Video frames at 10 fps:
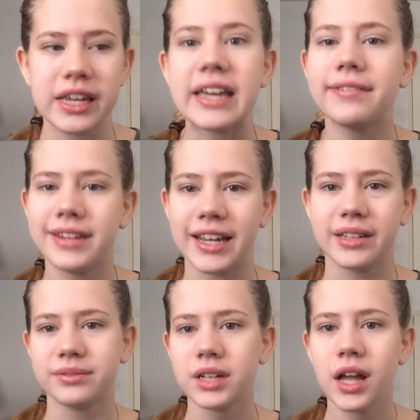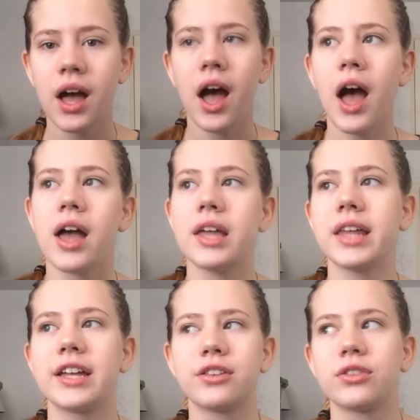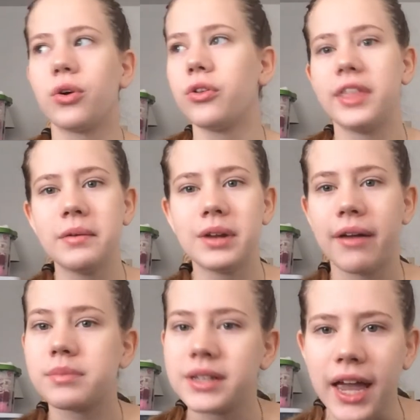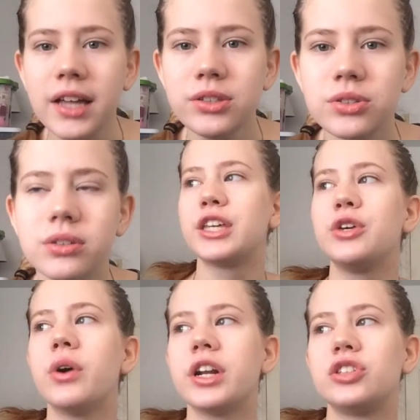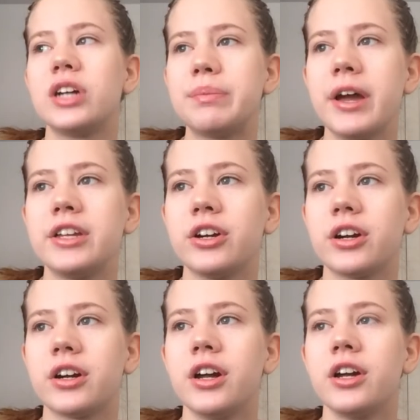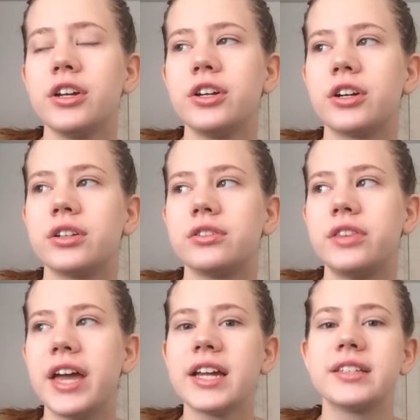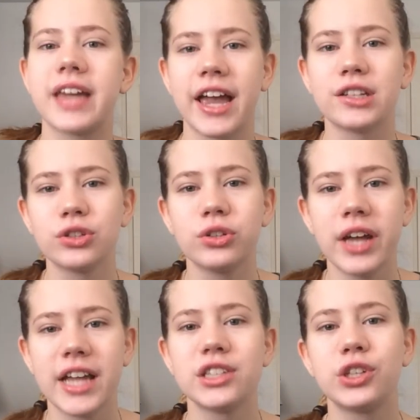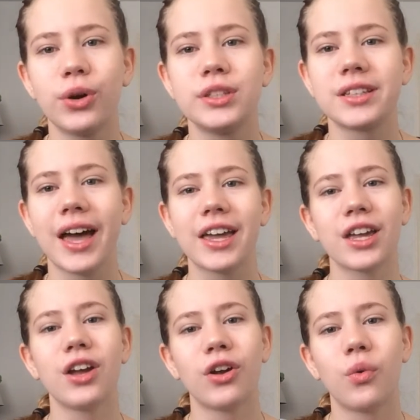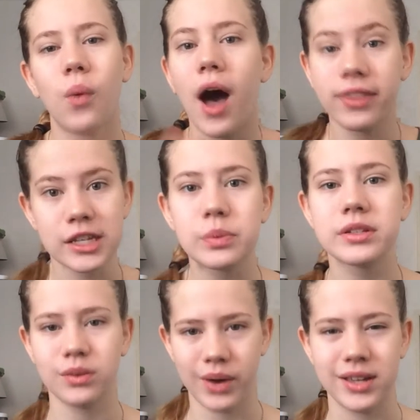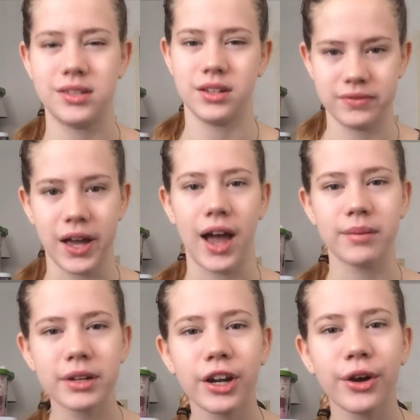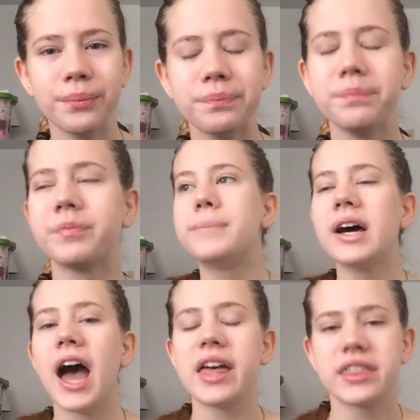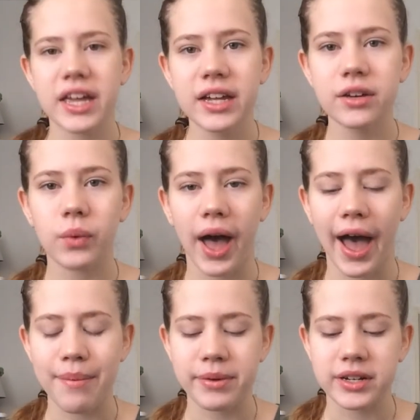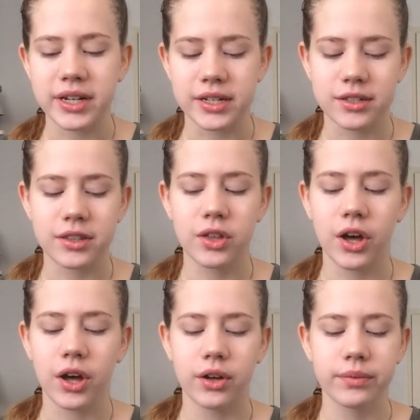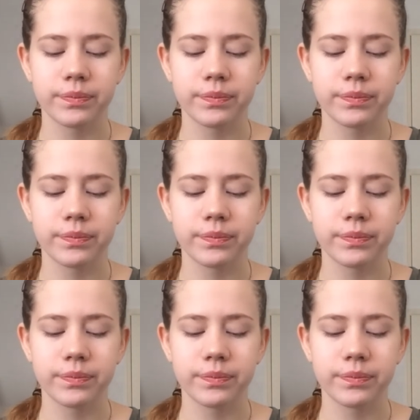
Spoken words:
evening and like the whole thing would have to be canceled. Like you go on a trip and your thing is canceled, and so it's like, wow, this was a waste of time, you know? But I think what happened is the